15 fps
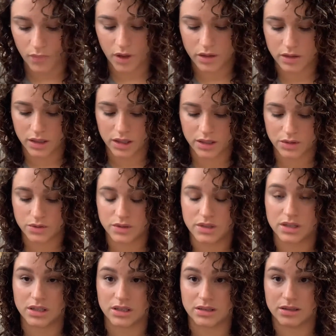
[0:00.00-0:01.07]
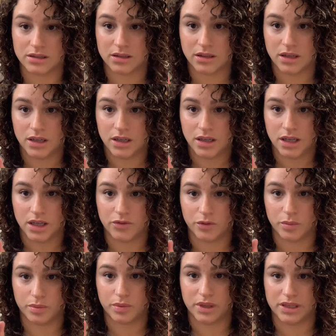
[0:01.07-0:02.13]
and then I use this in
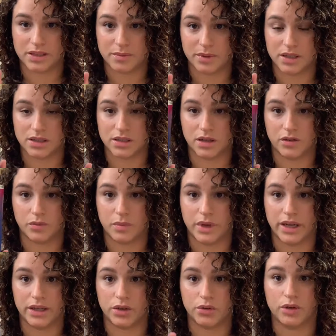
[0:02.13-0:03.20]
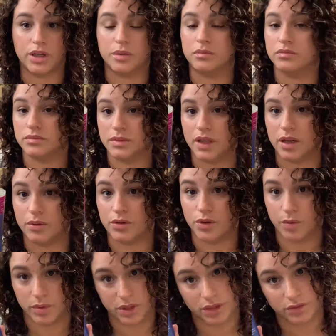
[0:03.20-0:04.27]
replacement of my cream that I would
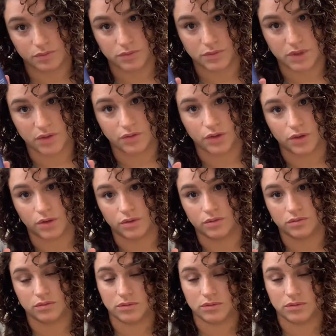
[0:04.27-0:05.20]
normally Diva Curl,